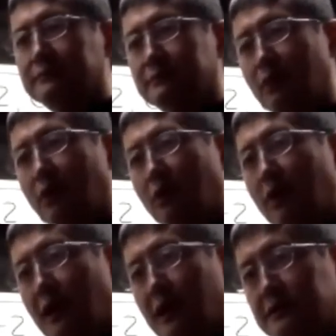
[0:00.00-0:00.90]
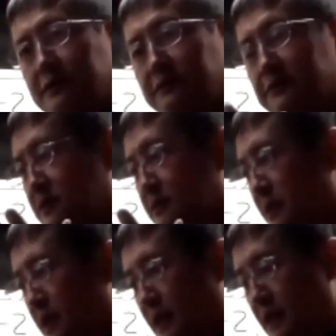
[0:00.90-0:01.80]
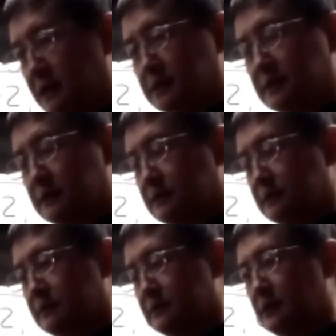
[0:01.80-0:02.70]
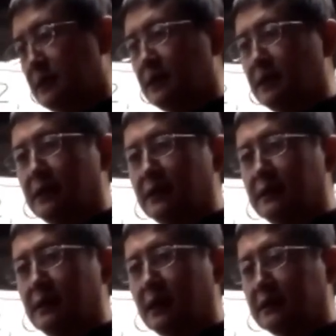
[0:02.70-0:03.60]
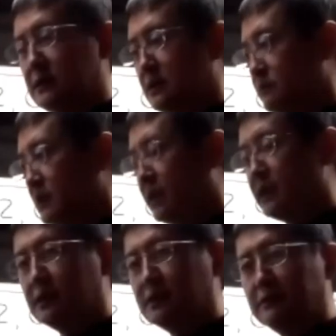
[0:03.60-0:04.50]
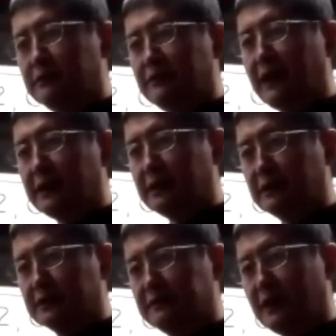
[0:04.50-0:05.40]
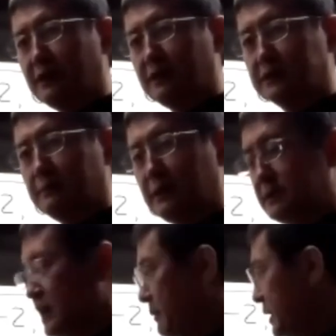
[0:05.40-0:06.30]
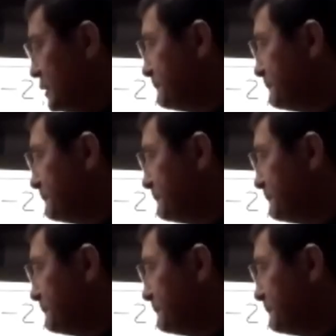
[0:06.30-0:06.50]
All kinds of supplies that are related to fighting this virus and pandemic.